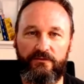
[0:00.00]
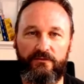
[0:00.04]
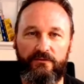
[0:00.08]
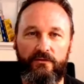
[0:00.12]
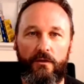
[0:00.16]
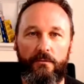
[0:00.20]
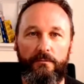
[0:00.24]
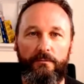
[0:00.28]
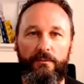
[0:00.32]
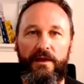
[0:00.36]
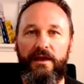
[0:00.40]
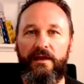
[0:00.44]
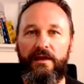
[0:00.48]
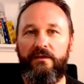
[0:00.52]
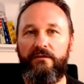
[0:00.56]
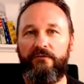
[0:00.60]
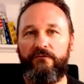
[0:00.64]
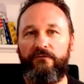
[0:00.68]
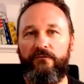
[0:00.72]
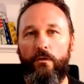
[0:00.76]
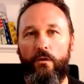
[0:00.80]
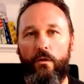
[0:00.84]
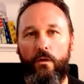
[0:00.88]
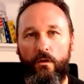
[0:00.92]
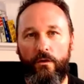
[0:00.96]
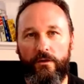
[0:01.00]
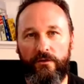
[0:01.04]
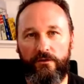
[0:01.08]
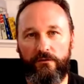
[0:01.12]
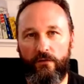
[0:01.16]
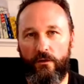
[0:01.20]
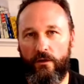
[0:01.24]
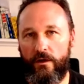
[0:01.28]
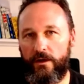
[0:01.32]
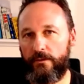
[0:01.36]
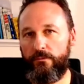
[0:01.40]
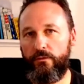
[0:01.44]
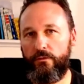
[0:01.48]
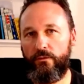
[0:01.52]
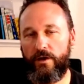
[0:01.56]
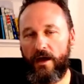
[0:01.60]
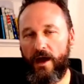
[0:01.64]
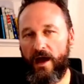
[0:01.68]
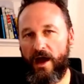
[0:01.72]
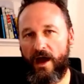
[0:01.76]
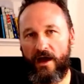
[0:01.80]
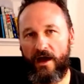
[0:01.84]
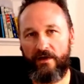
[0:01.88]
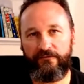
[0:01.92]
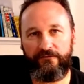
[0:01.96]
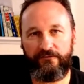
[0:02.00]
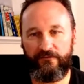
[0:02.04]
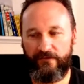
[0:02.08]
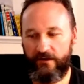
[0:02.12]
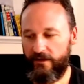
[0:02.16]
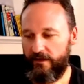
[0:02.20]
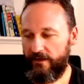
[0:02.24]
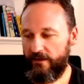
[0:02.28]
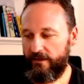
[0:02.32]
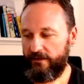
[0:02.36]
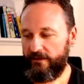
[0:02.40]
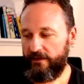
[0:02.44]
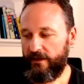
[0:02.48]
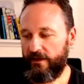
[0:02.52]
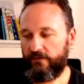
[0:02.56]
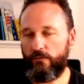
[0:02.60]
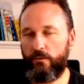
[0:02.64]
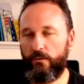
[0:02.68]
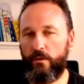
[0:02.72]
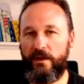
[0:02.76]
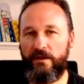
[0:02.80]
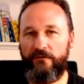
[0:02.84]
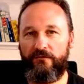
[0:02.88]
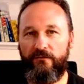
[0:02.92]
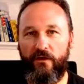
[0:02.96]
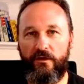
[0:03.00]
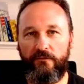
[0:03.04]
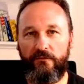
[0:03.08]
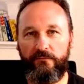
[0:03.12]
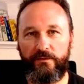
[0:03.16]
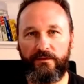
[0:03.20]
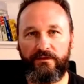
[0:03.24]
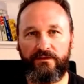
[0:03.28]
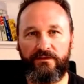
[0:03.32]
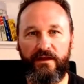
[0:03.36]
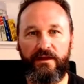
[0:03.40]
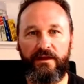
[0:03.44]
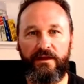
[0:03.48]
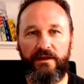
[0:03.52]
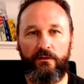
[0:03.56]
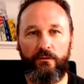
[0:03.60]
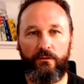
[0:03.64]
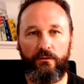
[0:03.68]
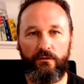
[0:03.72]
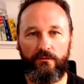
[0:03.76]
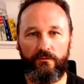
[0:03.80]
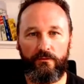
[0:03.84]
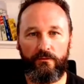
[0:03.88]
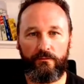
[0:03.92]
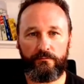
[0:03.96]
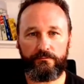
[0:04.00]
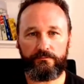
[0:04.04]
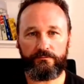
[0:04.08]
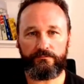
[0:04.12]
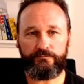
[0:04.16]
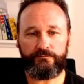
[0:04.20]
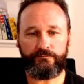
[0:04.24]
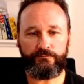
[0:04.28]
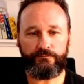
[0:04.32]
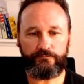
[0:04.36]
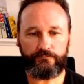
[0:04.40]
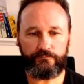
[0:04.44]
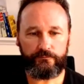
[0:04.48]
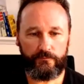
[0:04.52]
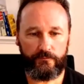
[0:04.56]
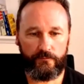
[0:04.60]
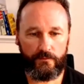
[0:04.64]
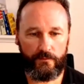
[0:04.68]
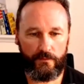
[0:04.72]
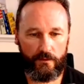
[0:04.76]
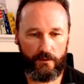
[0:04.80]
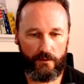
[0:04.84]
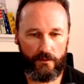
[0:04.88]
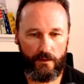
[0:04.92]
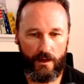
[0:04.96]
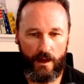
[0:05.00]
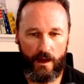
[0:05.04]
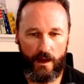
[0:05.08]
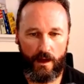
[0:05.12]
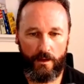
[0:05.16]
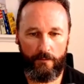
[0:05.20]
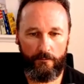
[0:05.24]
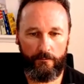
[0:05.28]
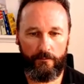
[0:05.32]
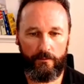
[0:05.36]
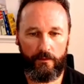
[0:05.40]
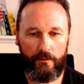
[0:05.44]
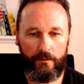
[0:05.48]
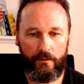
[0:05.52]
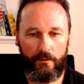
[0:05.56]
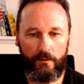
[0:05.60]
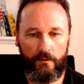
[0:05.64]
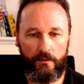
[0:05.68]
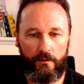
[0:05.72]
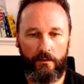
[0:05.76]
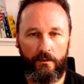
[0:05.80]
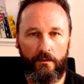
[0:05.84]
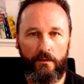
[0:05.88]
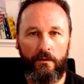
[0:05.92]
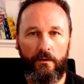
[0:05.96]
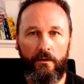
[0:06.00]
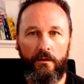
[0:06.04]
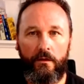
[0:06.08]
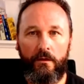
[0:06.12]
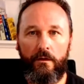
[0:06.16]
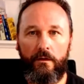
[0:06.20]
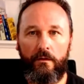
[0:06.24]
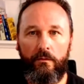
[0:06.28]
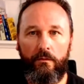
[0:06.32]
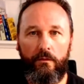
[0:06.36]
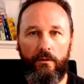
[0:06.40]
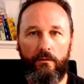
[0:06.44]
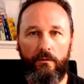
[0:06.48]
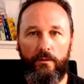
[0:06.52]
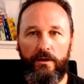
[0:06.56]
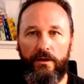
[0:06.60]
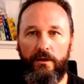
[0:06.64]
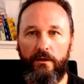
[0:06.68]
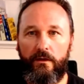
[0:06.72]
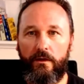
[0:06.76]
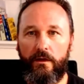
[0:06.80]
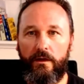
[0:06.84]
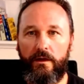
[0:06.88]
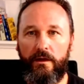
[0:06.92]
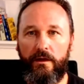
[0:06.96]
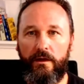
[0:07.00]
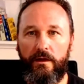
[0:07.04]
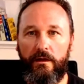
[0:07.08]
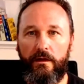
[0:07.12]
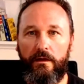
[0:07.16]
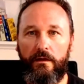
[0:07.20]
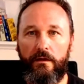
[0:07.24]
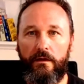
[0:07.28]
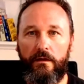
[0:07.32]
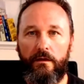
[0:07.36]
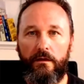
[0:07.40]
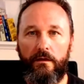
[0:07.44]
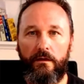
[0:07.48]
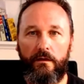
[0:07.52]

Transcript: Stop picking 4 and trying to put half, 25% in all of them. What do we got here?